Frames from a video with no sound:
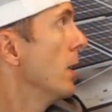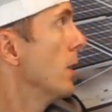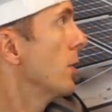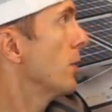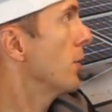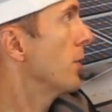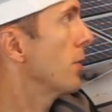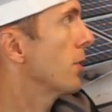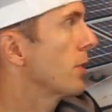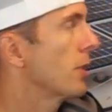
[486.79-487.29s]

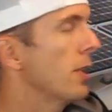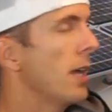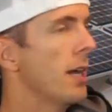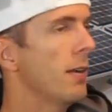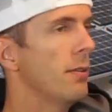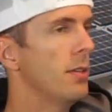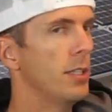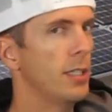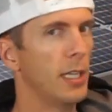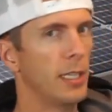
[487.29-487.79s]
So there's a lot
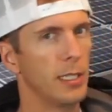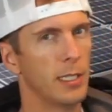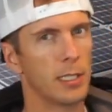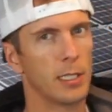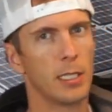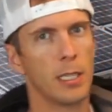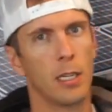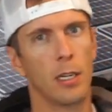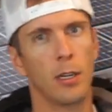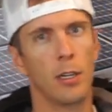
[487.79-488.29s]
of
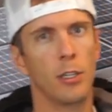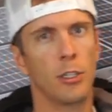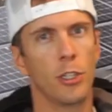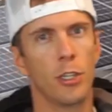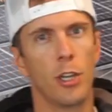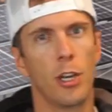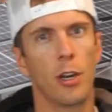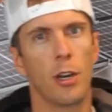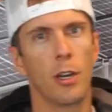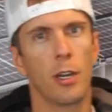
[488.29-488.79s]
redundancy in our
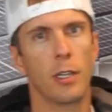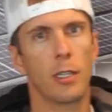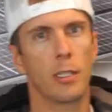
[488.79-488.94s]
engineering